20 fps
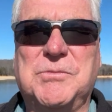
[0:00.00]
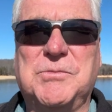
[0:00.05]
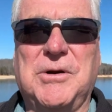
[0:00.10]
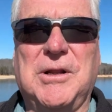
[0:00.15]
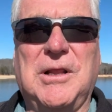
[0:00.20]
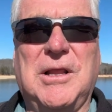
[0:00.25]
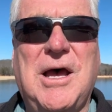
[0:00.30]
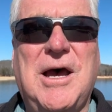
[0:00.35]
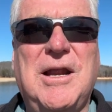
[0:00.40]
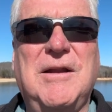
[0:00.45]
But a
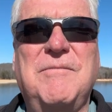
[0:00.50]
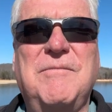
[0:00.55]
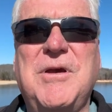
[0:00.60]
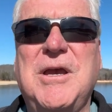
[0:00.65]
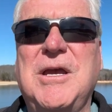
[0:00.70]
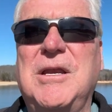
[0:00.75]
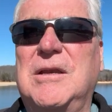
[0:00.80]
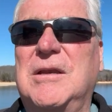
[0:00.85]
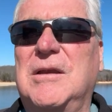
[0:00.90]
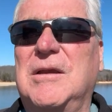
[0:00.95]
lot of
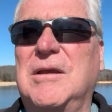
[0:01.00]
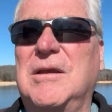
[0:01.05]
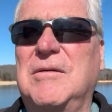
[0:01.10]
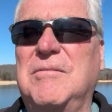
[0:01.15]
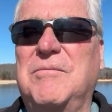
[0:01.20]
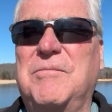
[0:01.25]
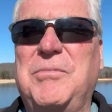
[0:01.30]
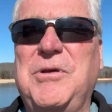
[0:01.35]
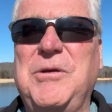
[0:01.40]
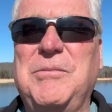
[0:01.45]
made
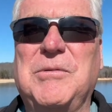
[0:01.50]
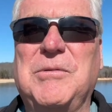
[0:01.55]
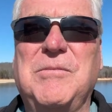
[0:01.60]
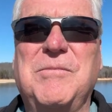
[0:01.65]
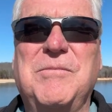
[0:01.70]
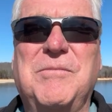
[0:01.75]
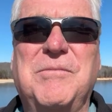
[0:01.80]
people